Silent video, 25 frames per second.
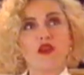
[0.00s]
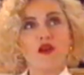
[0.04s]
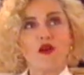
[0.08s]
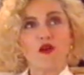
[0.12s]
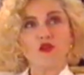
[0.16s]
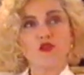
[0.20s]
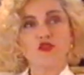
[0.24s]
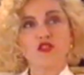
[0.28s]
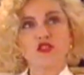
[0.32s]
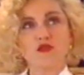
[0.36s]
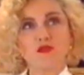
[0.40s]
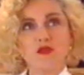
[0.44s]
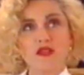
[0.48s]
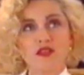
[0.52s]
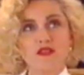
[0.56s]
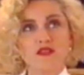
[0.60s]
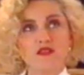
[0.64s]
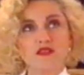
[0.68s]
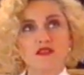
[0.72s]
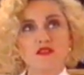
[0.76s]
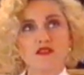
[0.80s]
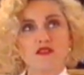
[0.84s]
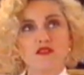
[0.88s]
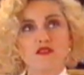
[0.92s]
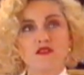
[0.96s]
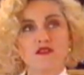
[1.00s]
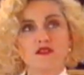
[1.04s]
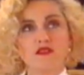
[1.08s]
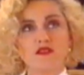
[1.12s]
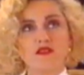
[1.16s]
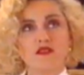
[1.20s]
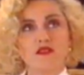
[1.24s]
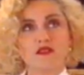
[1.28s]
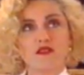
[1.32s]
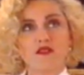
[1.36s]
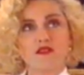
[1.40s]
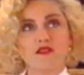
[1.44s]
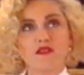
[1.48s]
ultimate
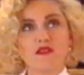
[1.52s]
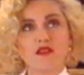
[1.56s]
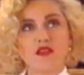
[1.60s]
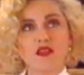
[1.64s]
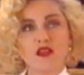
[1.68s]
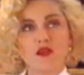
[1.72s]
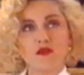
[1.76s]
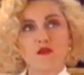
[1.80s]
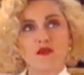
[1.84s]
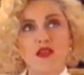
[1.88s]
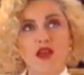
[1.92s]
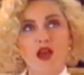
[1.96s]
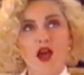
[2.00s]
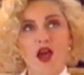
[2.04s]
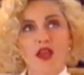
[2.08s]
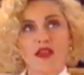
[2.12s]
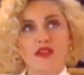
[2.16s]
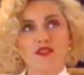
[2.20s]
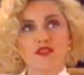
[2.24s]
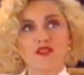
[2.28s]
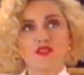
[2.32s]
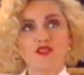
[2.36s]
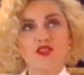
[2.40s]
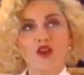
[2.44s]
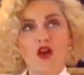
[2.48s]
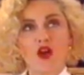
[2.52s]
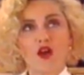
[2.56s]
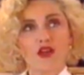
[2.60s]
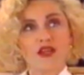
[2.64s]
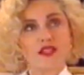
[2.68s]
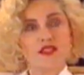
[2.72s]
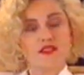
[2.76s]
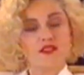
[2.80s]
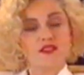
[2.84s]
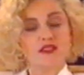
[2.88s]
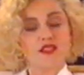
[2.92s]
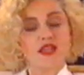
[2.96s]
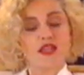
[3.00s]
thing behind the song
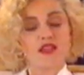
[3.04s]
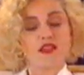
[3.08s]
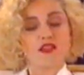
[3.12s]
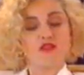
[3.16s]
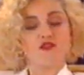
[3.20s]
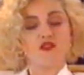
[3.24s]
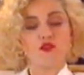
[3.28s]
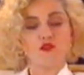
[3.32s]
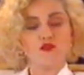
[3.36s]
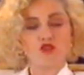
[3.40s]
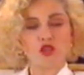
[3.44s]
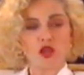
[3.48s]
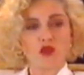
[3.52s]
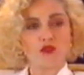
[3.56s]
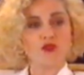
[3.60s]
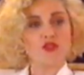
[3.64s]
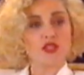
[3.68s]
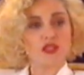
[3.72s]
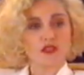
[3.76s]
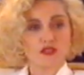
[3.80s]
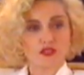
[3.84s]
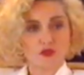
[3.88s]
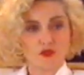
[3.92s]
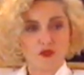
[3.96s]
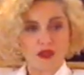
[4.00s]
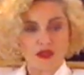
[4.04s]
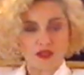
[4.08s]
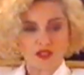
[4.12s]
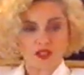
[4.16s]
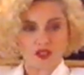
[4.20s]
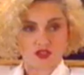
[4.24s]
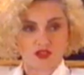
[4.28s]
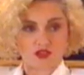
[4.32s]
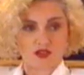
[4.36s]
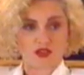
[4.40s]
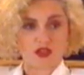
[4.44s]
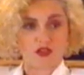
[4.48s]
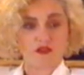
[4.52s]
is that if you don't express
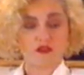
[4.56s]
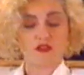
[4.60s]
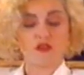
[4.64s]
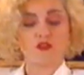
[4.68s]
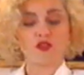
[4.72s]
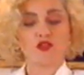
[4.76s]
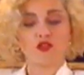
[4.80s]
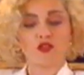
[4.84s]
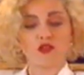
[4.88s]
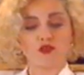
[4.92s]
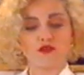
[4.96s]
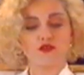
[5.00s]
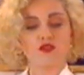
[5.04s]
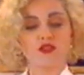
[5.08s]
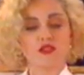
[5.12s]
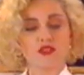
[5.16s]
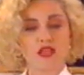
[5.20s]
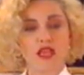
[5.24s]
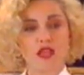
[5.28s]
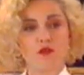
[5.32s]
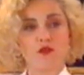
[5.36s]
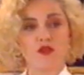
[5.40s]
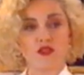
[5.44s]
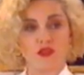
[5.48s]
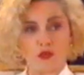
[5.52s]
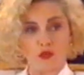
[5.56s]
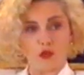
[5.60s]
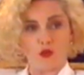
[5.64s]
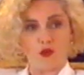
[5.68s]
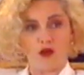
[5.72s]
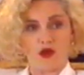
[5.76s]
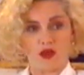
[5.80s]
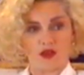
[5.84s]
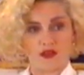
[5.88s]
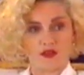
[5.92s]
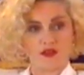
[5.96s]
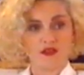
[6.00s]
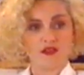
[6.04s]
yourself, if you don't say what you
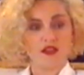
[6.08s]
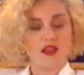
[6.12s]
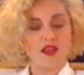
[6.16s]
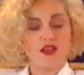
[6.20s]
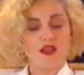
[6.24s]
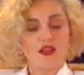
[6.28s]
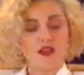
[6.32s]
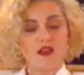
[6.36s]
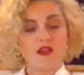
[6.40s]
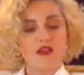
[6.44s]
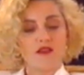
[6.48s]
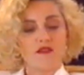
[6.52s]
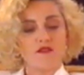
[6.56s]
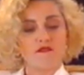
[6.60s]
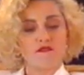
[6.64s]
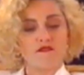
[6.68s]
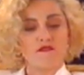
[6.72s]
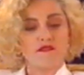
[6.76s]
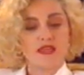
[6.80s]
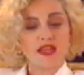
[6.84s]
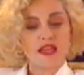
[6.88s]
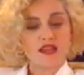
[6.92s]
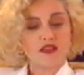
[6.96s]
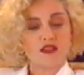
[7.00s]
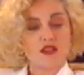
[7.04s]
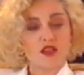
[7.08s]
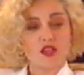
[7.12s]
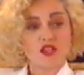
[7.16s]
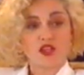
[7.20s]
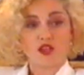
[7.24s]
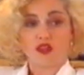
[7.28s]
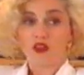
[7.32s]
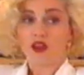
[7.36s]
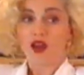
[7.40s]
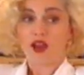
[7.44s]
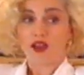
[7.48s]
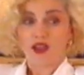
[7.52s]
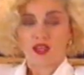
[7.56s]
want, then you're
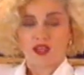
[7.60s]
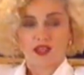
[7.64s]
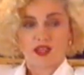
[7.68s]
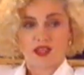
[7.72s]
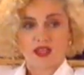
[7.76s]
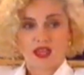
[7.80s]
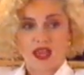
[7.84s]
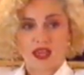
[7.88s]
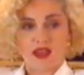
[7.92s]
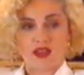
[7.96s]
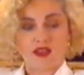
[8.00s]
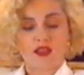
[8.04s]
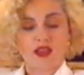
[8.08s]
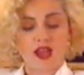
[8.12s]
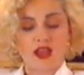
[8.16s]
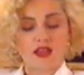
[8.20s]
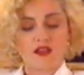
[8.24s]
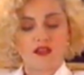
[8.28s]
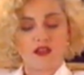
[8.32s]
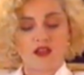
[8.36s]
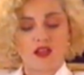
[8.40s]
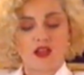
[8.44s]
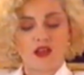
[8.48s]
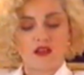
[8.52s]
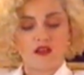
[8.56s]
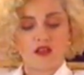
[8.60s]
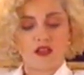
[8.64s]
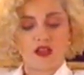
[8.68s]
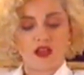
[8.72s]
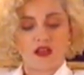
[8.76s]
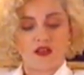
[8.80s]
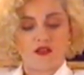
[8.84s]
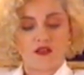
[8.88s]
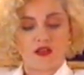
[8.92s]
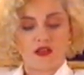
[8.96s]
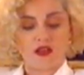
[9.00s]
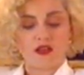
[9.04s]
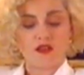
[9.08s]
not going to get it. And
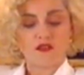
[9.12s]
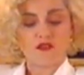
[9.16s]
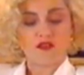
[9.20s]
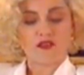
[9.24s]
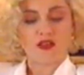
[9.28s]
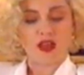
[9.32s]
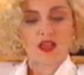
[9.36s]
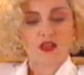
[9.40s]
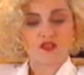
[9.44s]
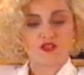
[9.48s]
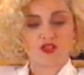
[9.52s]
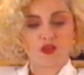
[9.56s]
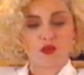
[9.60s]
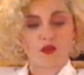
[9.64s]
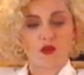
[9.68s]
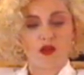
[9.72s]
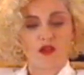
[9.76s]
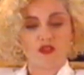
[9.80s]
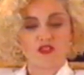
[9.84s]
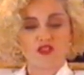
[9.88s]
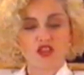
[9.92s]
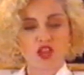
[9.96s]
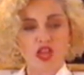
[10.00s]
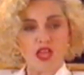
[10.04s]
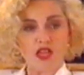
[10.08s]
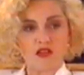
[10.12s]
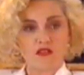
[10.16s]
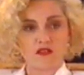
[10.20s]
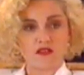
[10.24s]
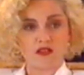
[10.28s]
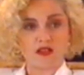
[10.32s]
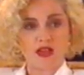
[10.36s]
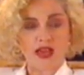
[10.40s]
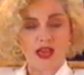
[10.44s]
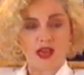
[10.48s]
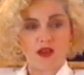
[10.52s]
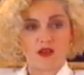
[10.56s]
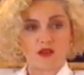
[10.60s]
in effect, you are chained
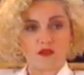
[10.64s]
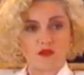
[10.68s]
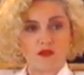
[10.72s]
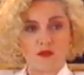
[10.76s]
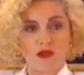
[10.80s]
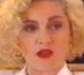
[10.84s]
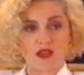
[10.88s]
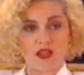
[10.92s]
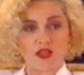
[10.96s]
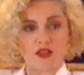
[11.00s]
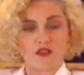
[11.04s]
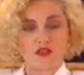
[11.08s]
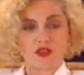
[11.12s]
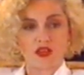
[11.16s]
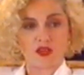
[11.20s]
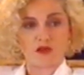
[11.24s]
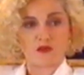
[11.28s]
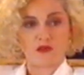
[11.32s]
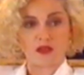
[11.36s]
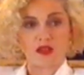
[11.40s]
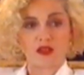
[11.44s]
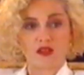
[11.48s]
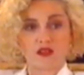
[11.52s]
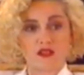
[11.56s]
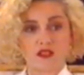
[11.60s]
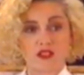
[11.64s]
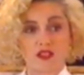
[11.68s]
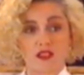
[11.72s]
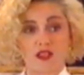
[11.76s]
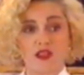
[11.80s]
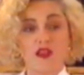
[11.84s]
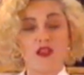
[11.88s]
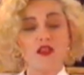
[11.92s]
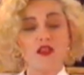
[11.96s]
down by your inability